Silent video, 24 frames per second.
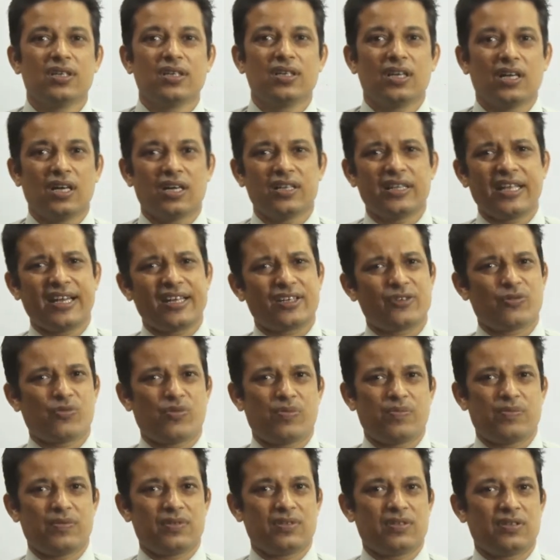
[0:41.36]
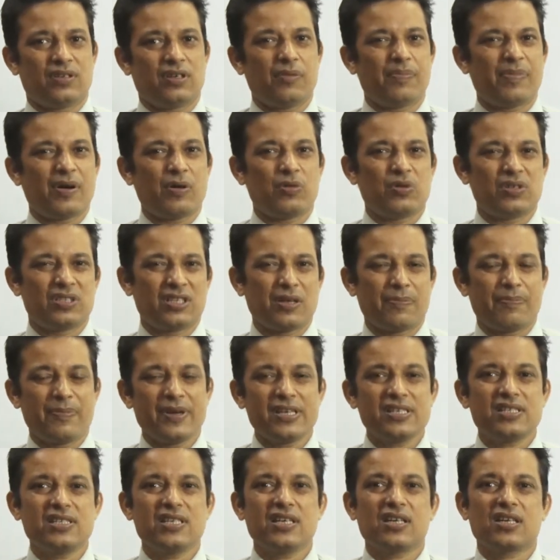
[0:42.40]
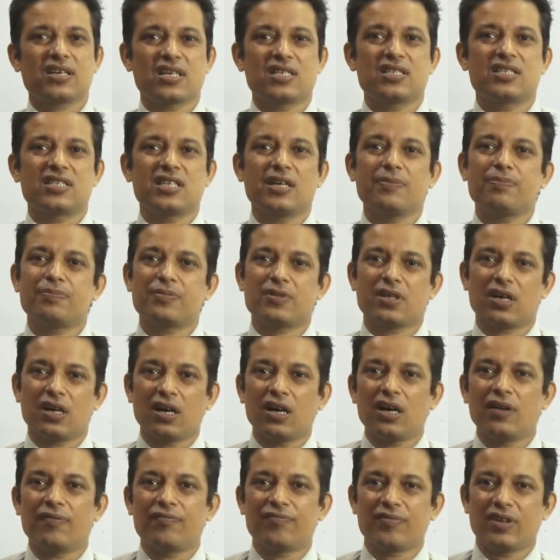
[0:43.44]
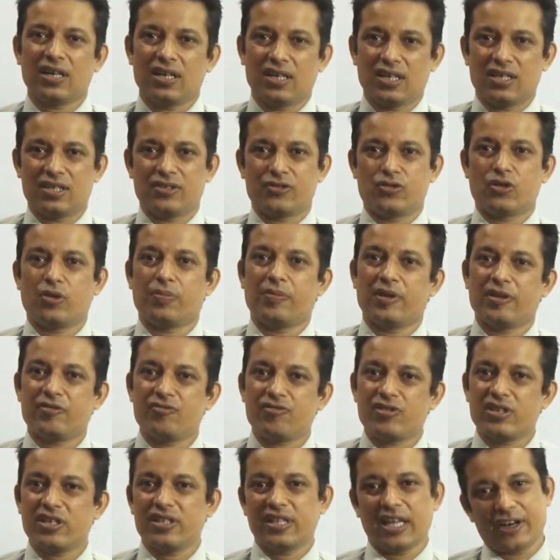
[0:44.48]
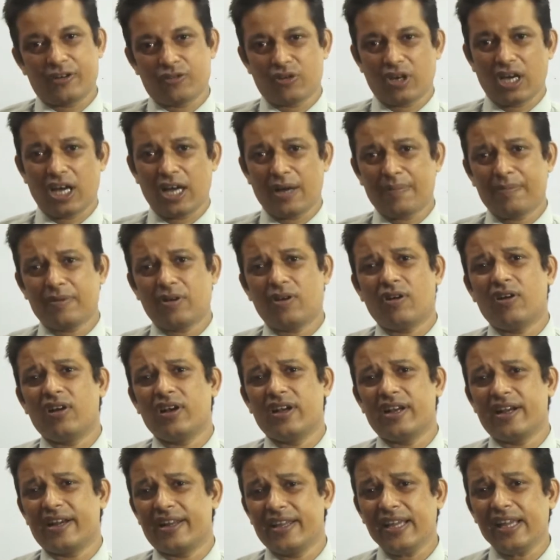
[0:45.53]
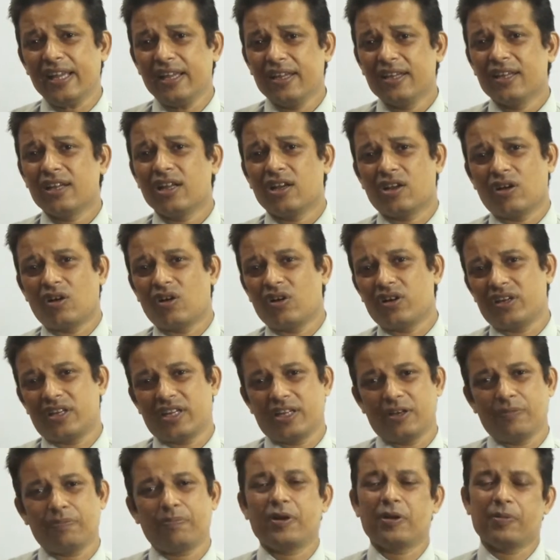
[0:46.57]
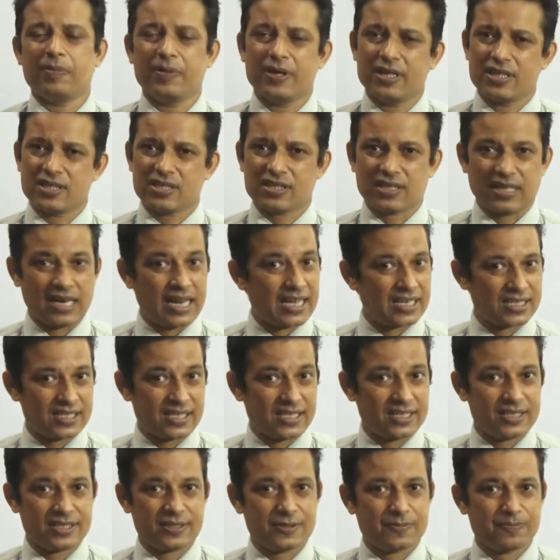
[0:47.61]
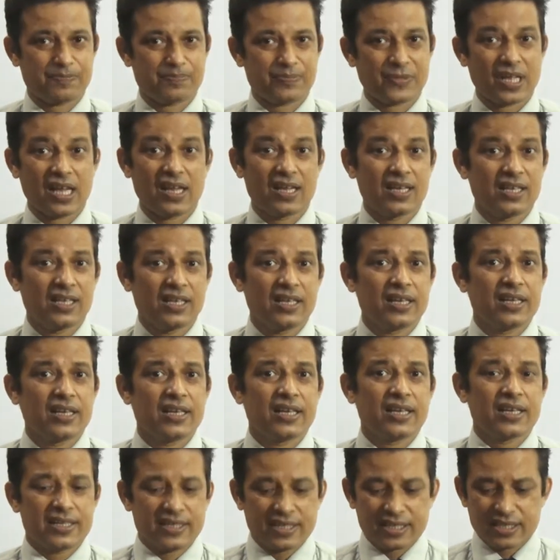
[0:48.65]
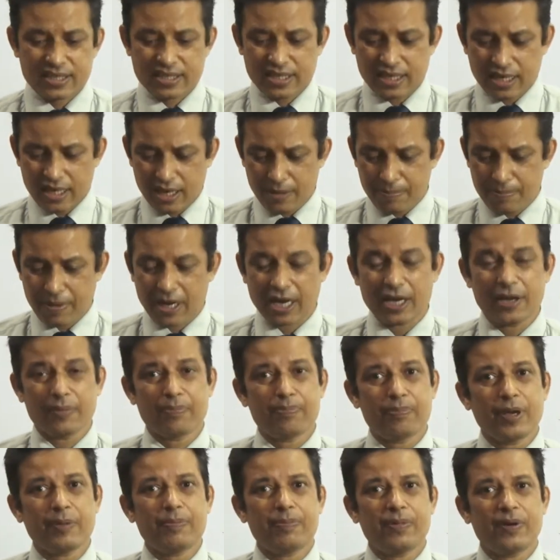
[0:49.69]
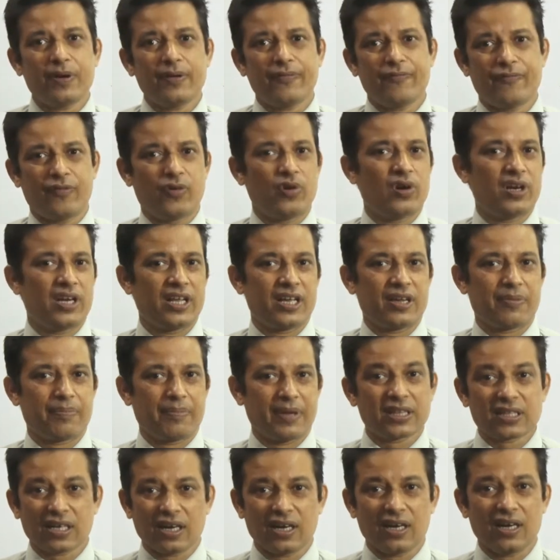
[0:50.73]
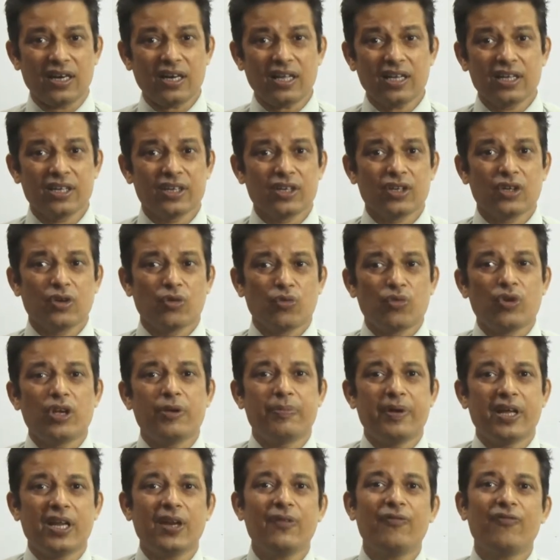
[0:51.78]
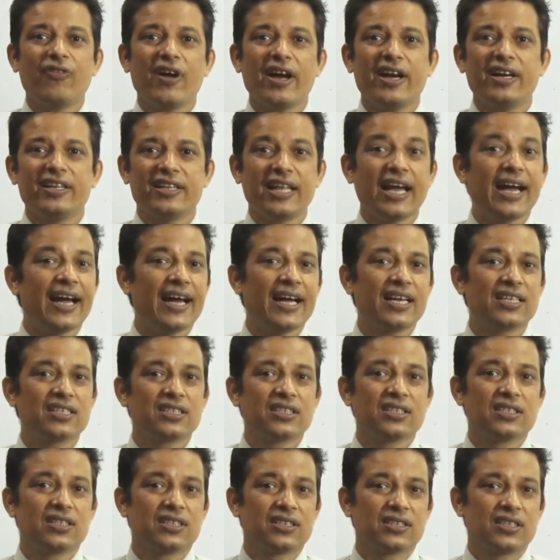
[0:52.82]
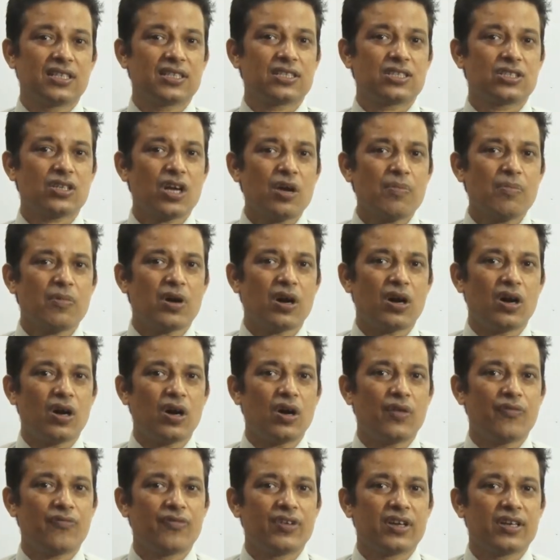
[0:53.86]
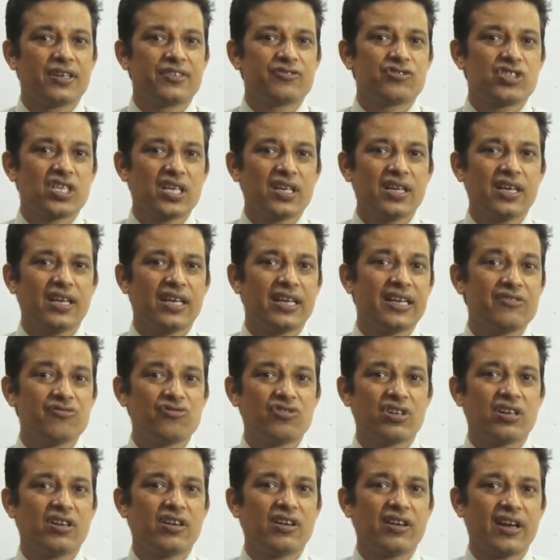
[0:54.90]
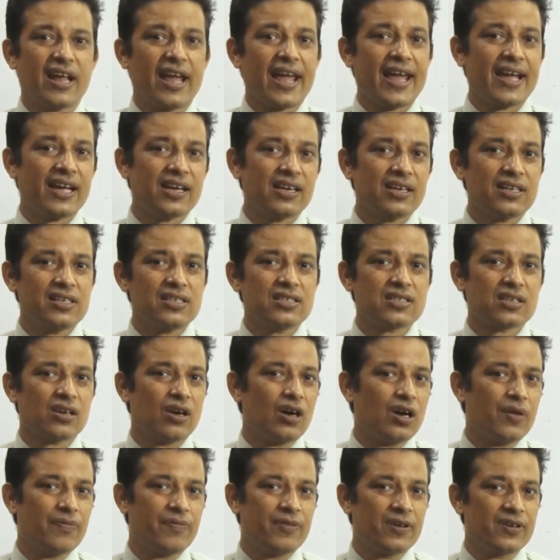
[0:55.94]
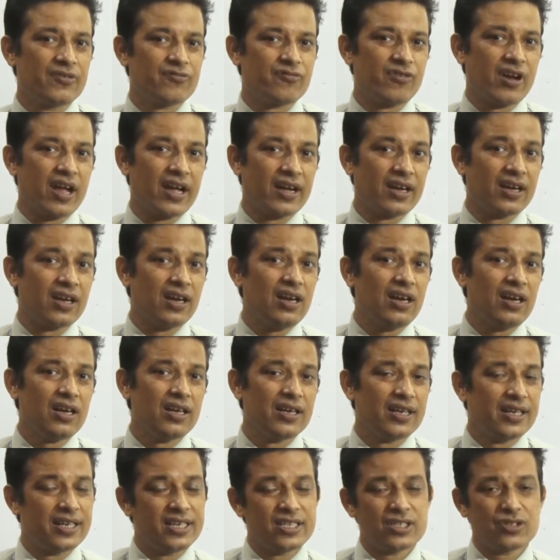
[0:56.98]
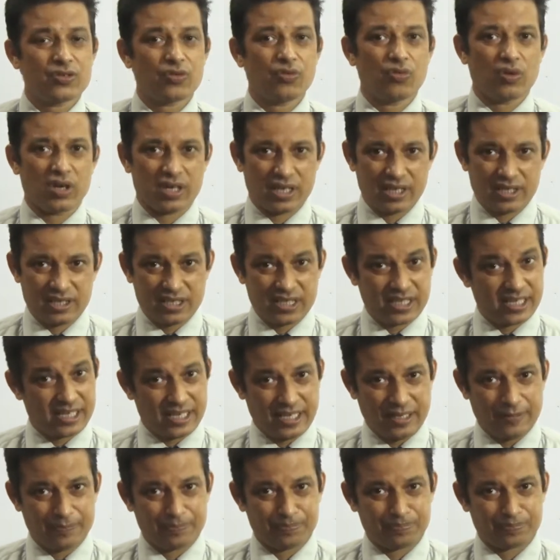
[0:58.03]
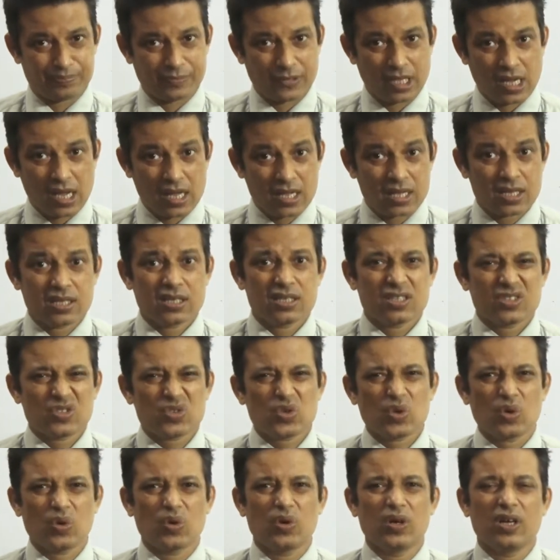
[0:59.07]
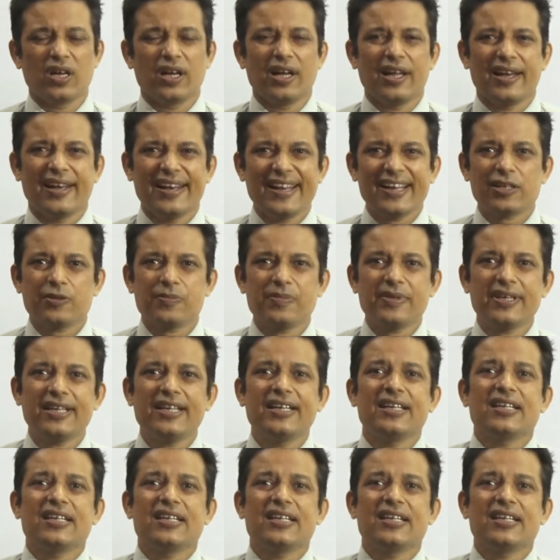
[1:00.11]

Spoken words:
that about the basic concept of geometry that you have already learnt in previous classes. Yesterday by paper folding method, we verified that the sum of three interior angles of a triangle is 180 degree. So, let me